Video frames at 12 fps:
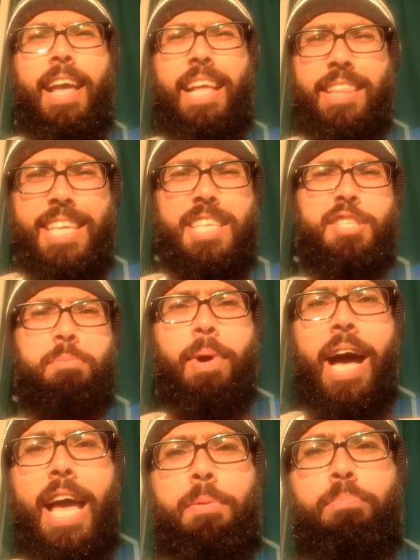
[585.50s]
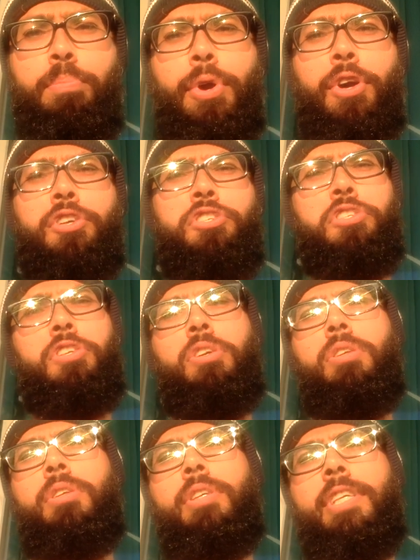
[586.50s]
at least my
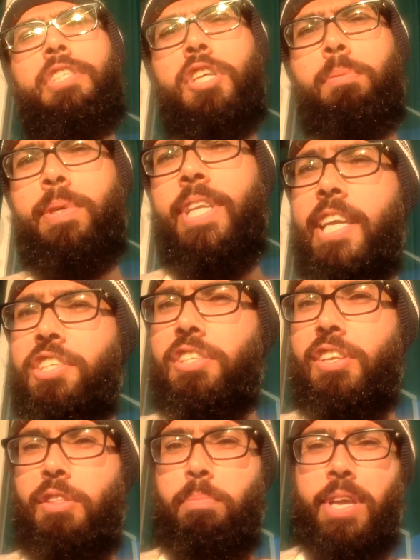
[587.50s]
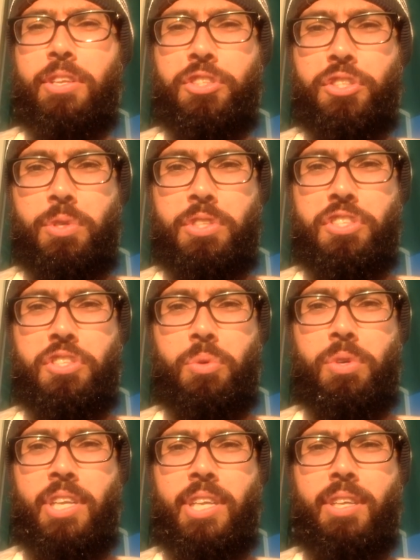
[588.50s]
personal interpretation of the Michael Jordan
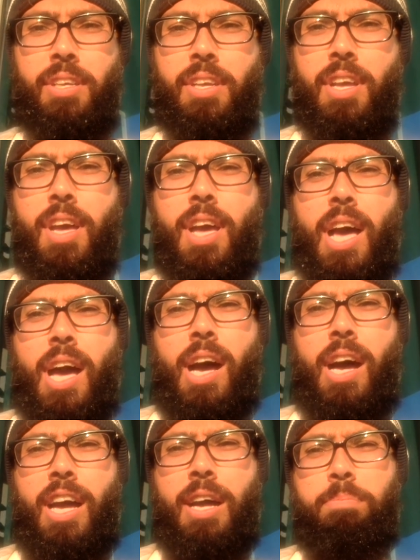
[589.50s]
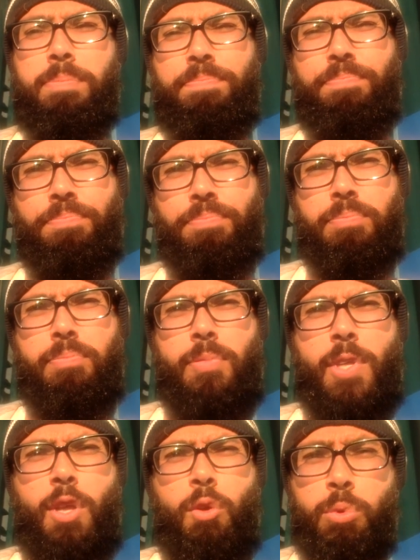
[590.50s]
story
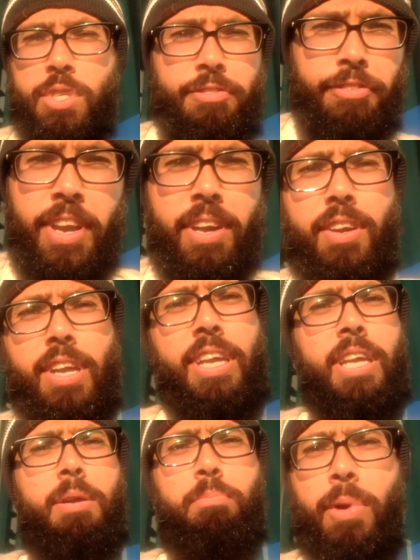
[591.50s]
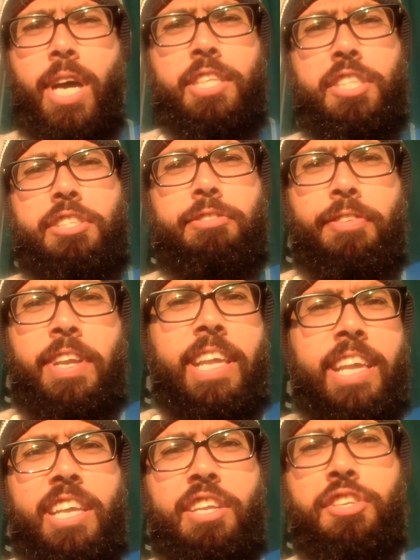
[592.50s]
was very much
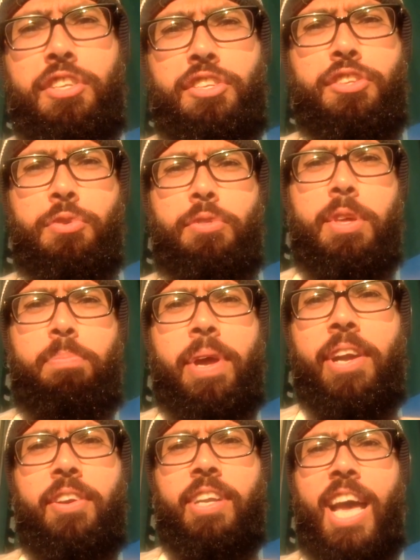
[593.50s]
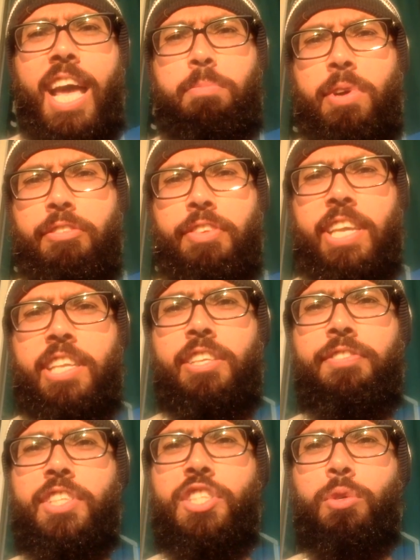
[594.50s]
fitting into the paradigm of
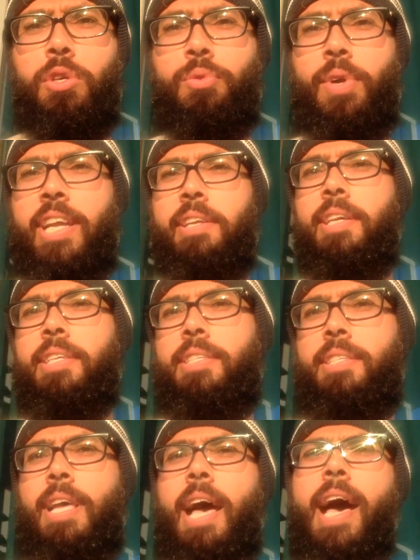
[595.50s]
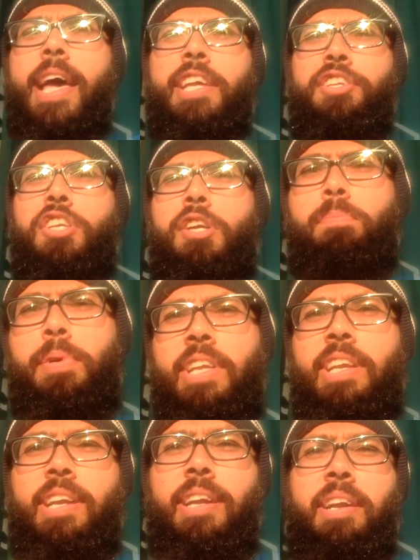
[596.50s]
individual greatness. I
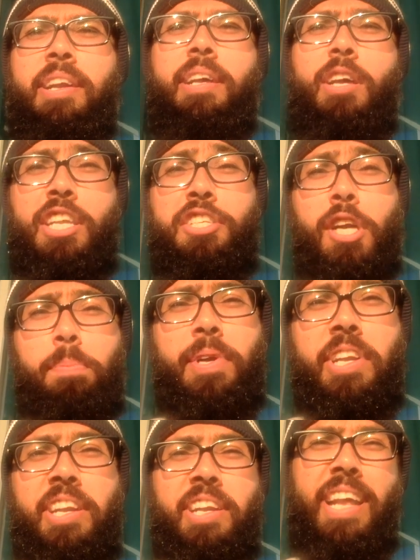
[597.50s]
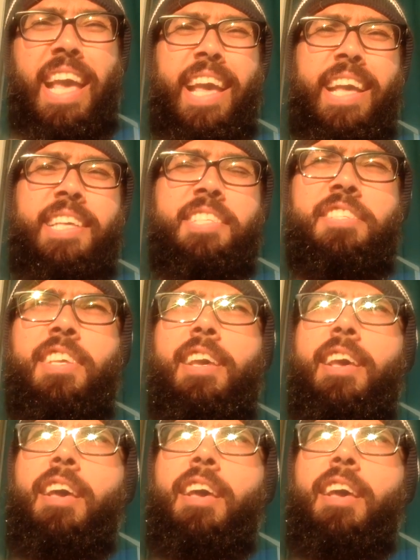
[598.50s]
interpreted it as